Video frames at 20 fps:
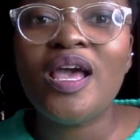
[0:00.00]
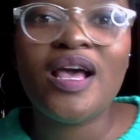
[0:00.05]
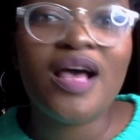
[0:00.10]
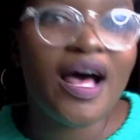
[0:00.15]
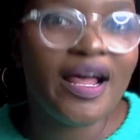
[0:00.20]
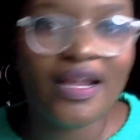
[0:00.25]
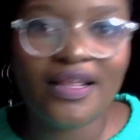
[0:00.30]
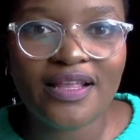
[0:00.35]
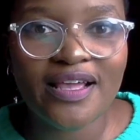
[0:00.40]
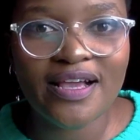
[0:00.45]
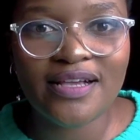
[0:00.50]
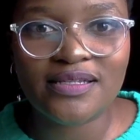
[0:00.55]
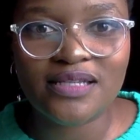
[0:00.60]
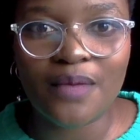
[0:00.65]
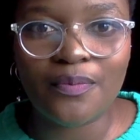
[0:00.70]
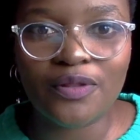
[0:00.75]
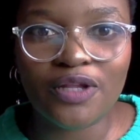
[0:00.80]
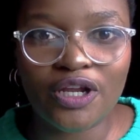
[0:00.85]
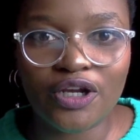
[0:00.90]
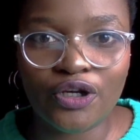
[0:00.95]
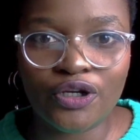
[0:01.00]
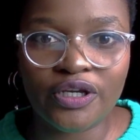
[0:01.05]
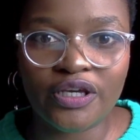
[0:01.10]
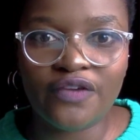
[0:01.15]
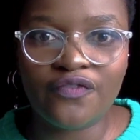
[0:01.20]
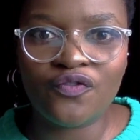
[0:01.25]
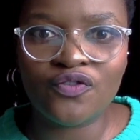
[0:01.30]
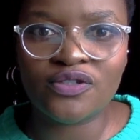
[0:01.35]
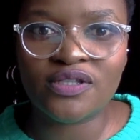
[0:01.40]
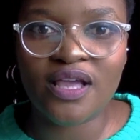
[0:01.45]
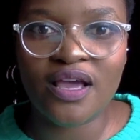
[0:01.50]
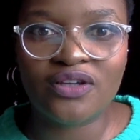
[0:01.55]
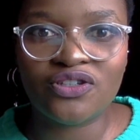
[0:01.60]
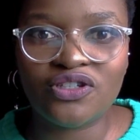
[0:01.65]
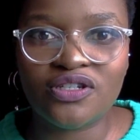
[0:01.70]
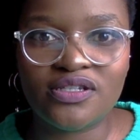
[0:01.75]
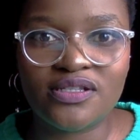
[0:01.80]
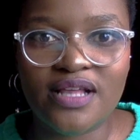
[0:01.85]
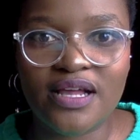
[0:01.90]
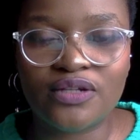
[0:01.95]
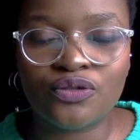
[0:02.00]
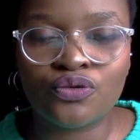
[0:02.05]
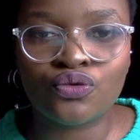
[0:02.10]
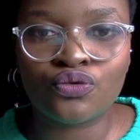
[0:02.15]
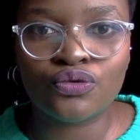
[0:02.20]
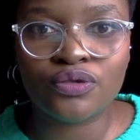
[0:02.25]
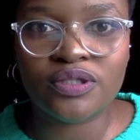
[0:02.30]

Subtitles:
Another example I can give you is actually that